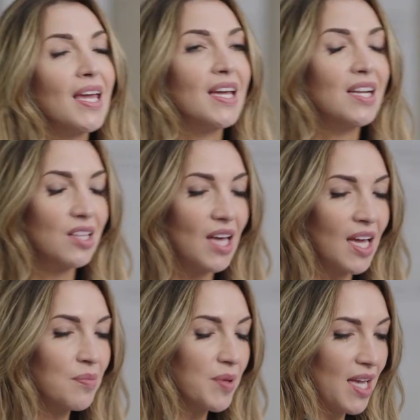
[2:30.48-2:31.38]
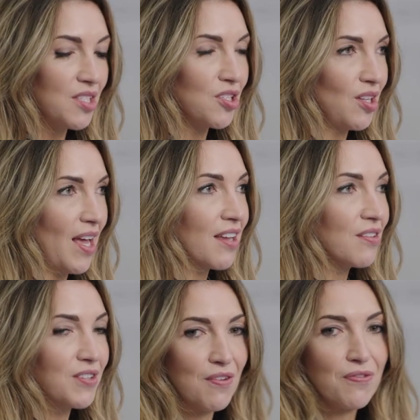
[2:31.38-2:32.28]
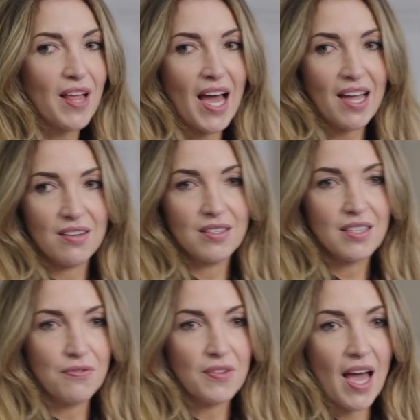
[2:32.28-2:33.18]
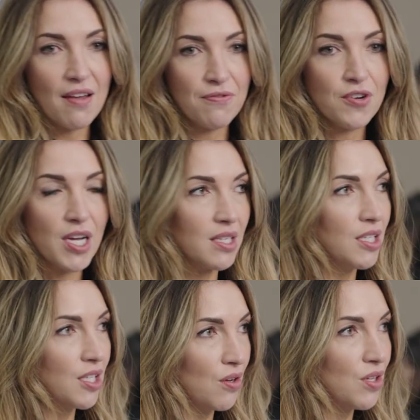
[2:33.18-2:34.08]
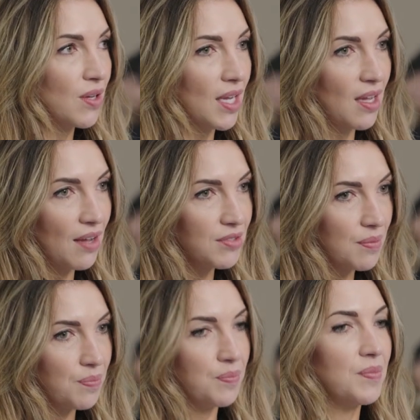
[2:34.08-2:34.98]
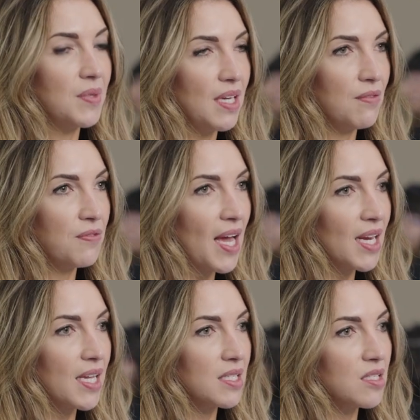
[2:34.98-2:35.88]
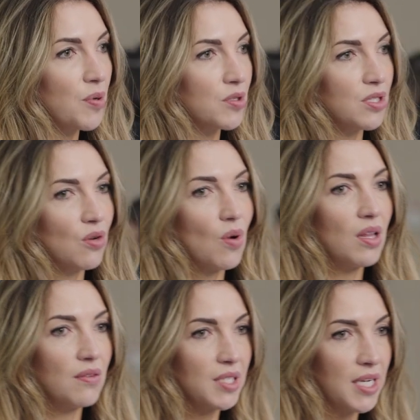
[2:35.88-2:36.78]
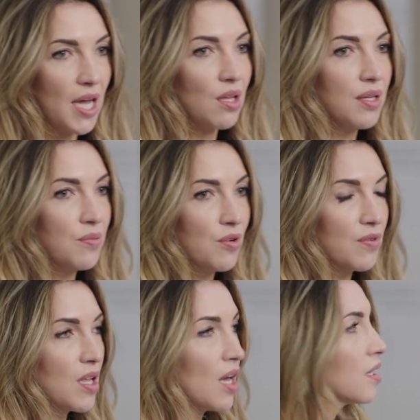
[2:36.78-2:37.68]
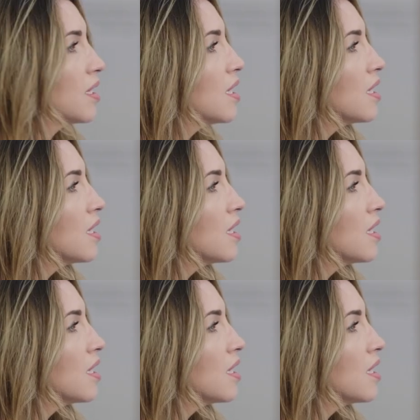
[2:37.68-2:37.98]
And a lot of blades are like the flat foot, you kind of have to get flat against the posterior wall of canal and move along.